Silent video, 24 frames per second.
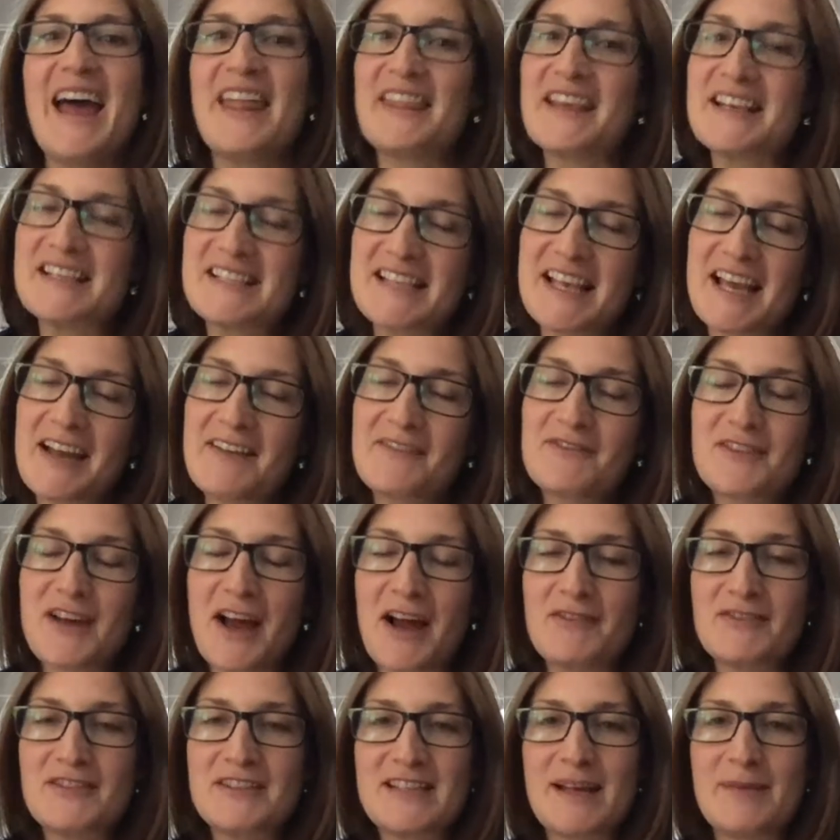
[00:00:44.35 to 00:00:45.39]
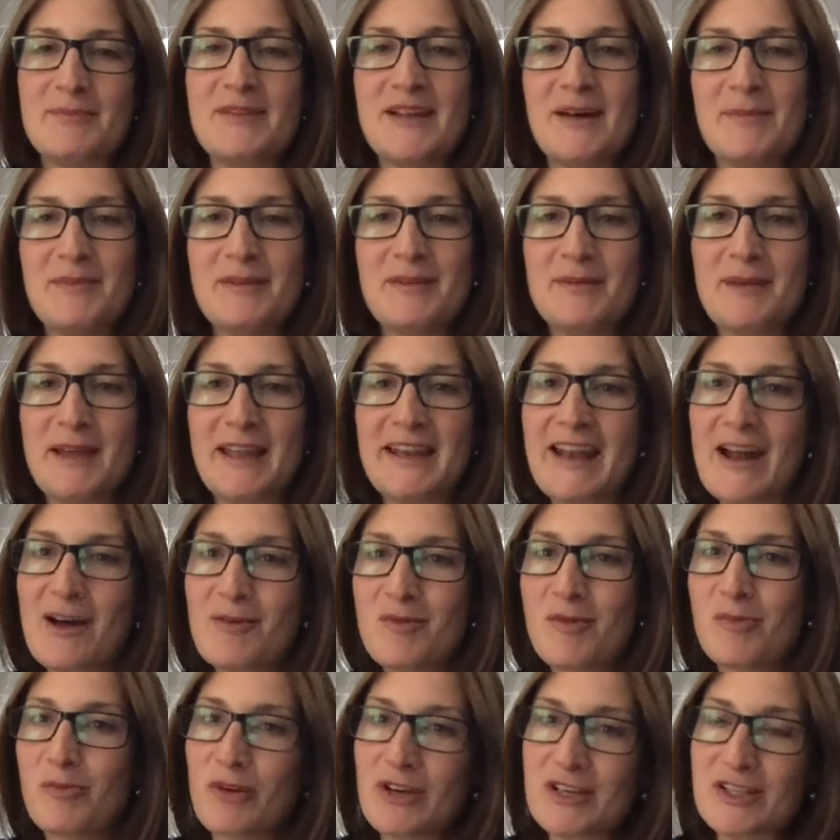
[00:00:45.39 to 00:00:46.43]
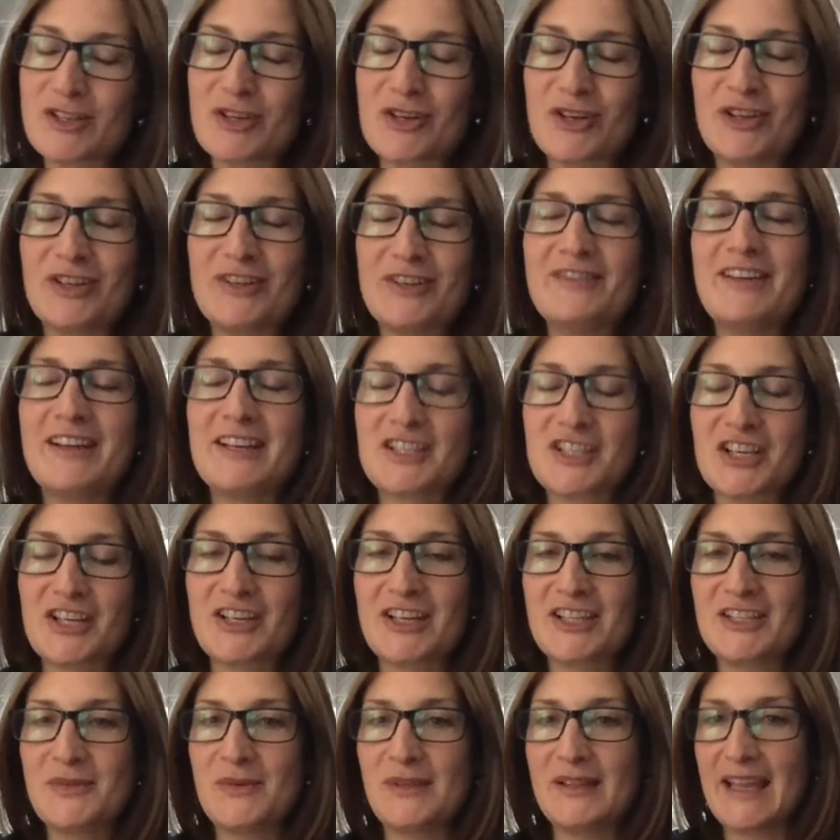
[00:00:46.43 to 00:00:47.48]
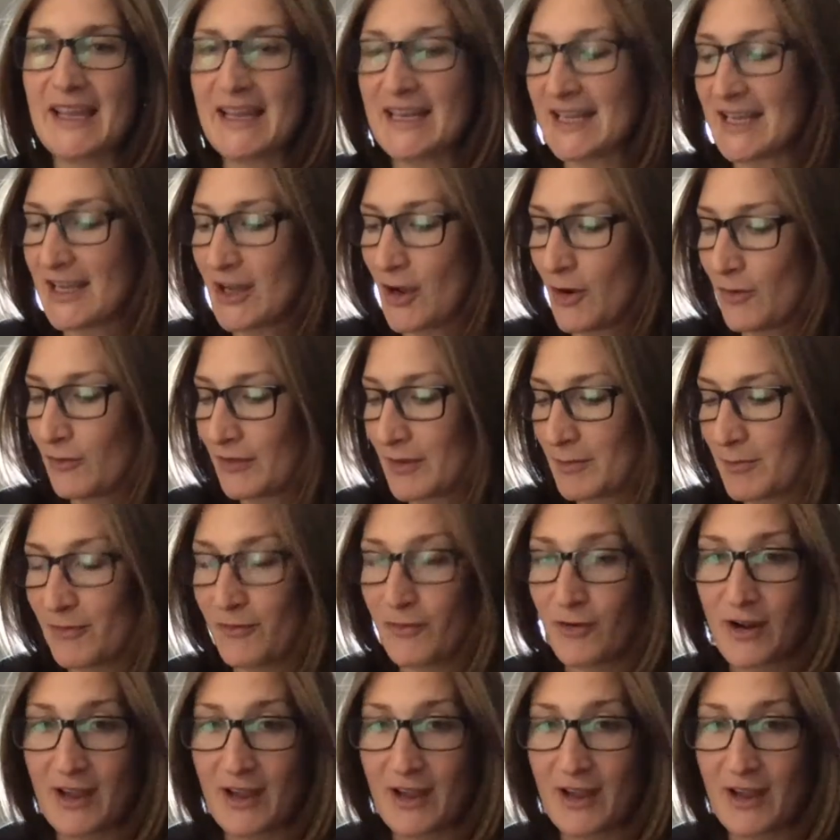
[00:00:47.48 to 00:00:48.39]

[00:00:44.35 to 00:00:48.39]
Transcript: They say I've stepped up a bit. Now I'm a boy's girl. Eventually I'll get to a lady, hopefully before